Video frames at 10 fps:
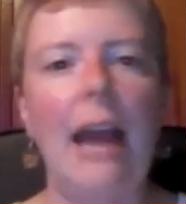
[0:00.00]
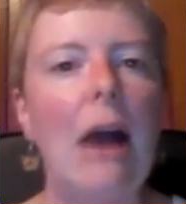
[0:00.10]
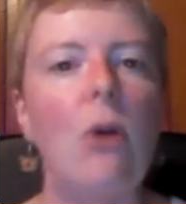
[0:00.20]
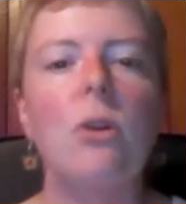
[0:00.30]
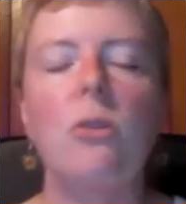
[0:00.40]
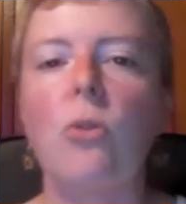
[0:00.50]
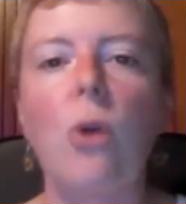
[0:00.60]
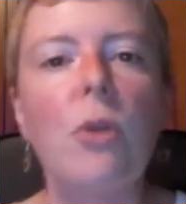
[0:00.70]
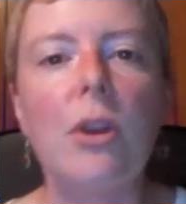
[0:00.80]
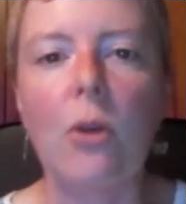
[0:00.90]
how to
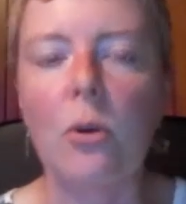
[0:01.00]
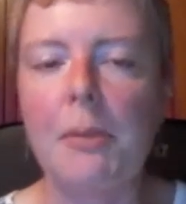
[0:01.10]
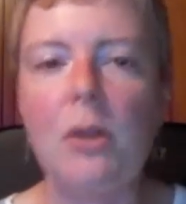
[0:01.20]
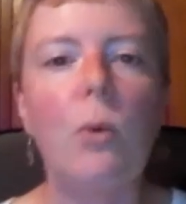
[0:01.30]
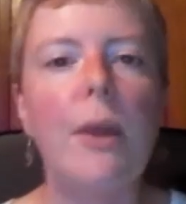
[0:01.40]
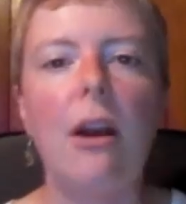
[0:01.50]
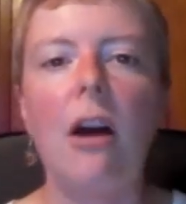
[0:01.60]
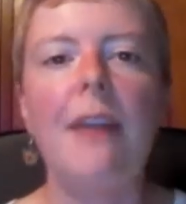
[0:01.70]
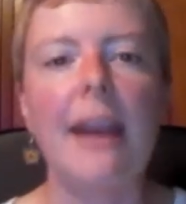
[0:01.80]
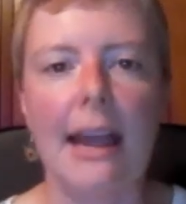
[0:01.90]
grow your own milkweed,
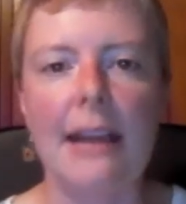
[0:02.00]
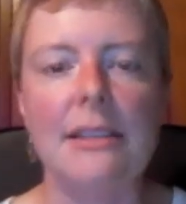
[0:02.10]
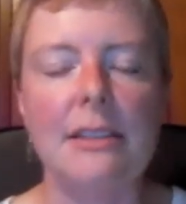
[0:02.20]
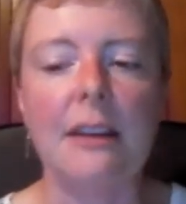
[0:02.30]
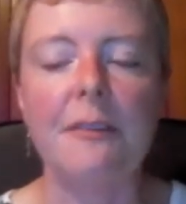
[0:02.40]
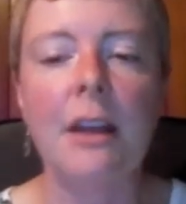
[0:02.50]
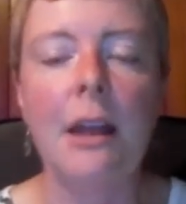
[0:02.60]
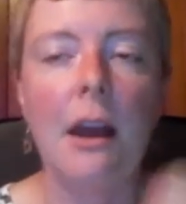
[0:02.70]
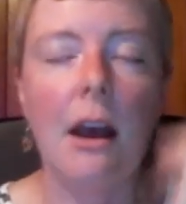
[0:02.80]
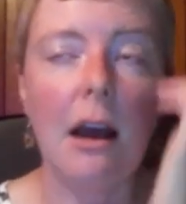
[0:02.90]
all that kind of stuff.
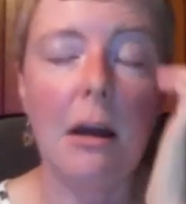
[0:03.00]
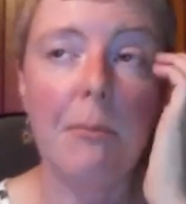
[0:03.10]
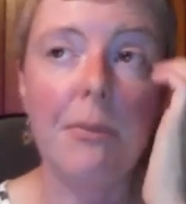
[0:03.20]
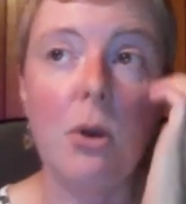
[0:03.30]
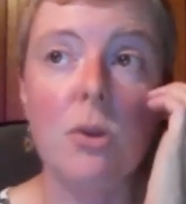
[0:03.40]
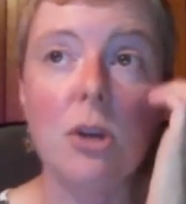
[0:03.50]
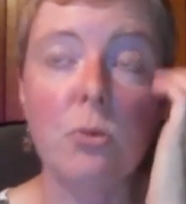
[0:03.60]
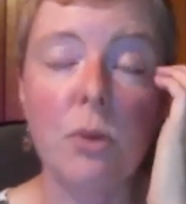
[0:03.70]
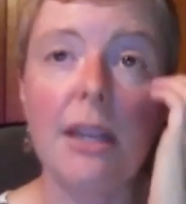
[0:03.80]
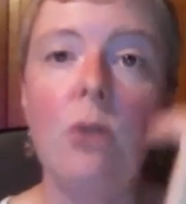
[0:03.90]
Um, those are
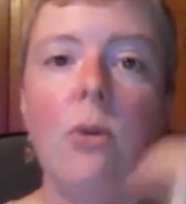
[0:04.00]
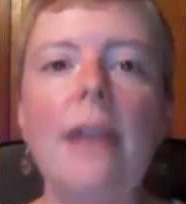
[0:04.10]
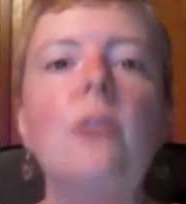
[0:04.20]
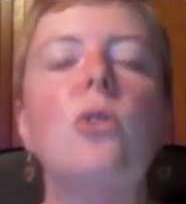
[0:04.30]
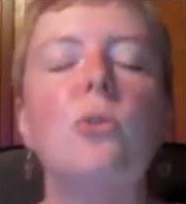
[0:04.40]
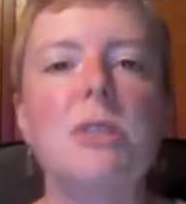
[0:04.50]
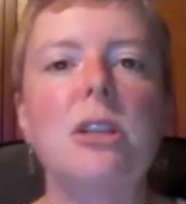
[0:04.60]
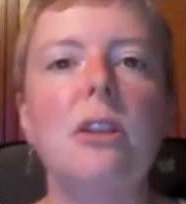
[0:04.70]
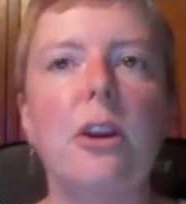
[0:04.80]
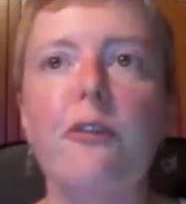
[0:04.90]
really great groups
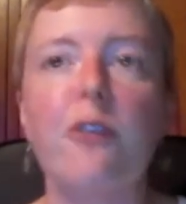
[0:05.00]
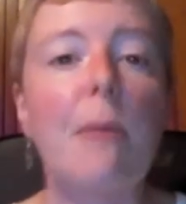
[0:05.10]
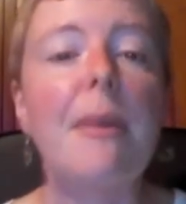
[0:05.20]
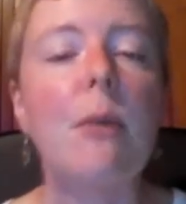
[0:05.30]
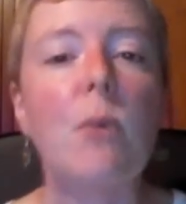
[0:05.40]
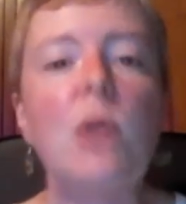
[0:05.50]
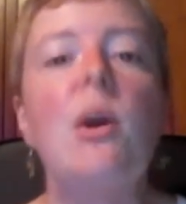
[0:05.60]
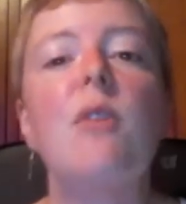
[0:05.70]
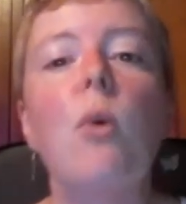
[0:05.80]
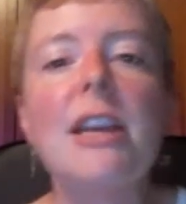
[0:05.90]
to learn from. And then when you
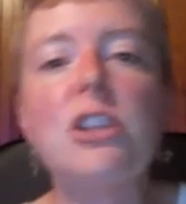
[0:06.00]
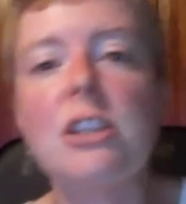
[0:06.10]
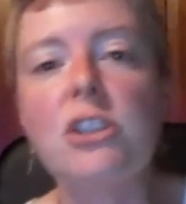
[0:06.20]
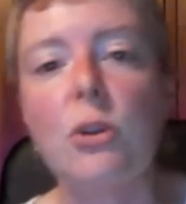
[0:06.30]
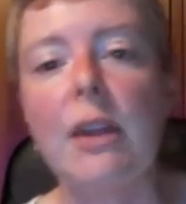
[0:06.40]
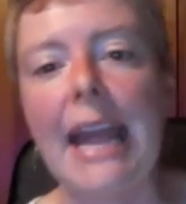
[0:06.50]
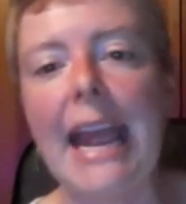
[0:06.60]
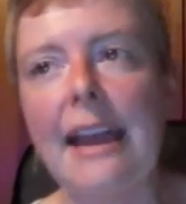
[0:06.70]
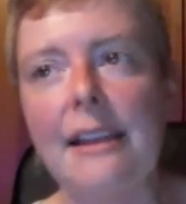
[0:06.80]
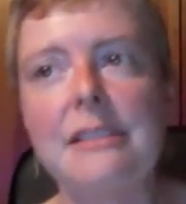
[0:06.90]
have questions, you can
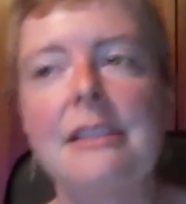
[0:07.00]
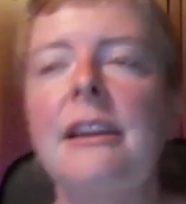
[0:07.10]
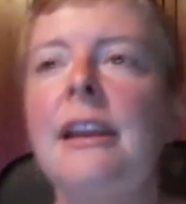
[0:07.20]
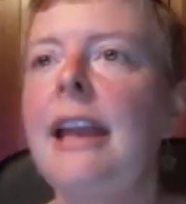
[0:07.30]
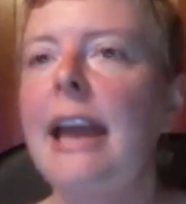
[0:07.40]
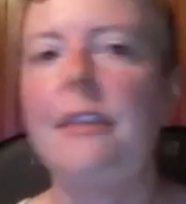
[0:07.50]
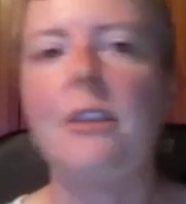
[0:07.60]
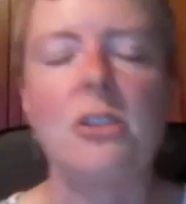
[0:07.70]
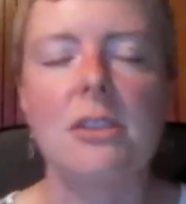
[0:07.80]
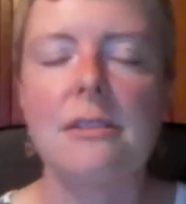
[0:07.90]
ask, and
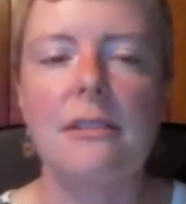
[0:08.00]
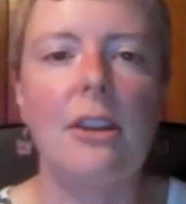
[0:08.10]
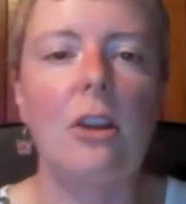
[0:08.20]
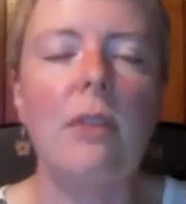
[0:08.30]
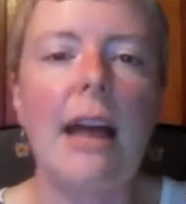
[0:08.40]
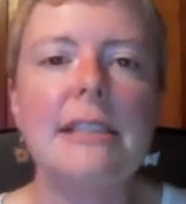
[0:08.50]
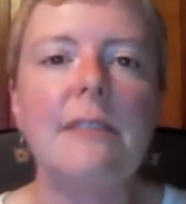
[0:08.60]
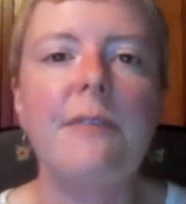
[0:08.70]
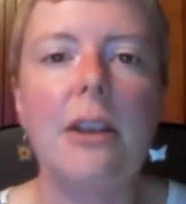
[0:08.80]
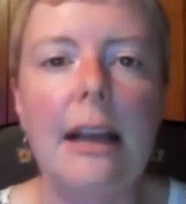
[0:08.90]
there's you know lots
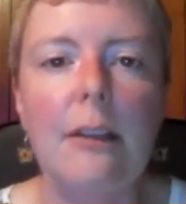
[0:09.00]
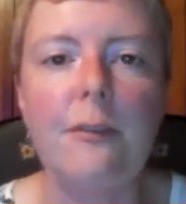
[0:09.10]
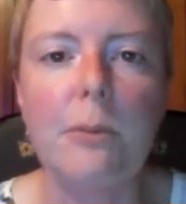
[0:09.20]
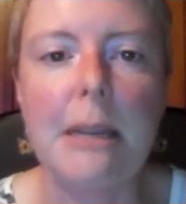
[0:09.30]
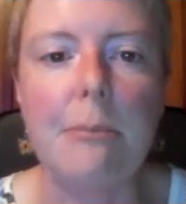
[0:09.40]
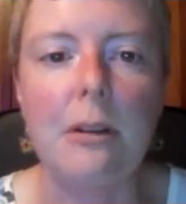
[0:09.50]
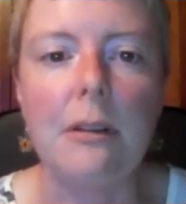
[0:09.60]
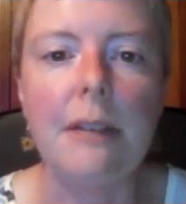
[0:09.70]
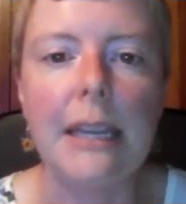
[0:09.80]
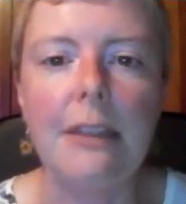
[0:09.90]
of very helpful
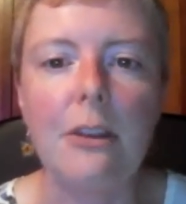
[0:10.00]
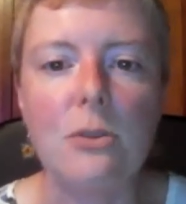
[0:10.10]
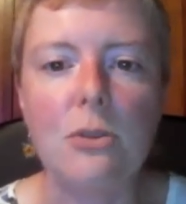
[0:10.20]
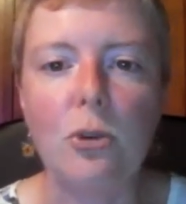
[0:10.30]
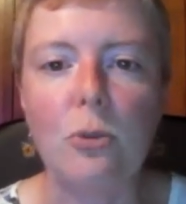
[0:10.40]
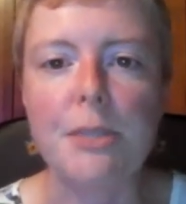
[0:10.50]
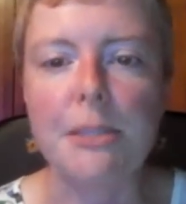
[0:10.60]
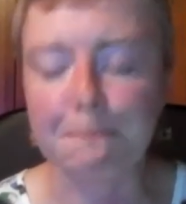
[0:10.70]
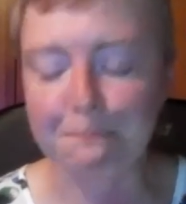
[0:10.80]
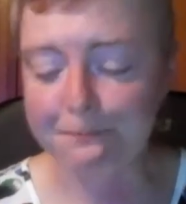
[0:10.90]
people in those
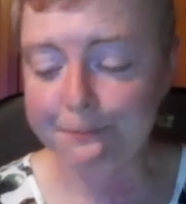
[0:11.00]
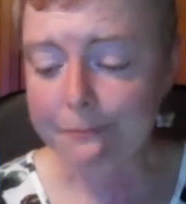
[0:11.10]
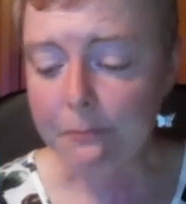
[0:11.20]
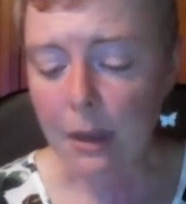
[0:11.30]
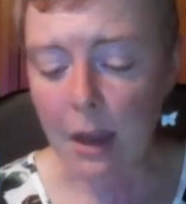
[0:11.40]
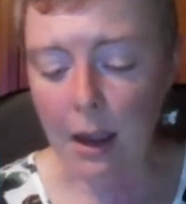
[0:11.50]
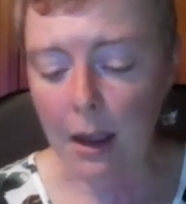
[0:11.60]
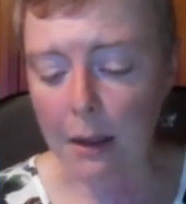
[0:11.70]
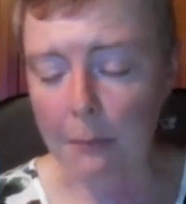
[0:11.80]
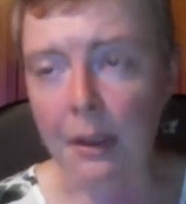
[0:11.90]
groups.
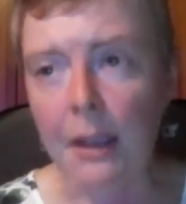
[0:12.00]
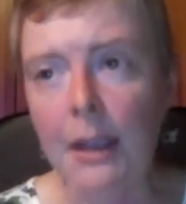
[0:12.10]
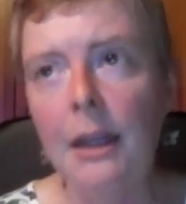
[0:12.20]
Um,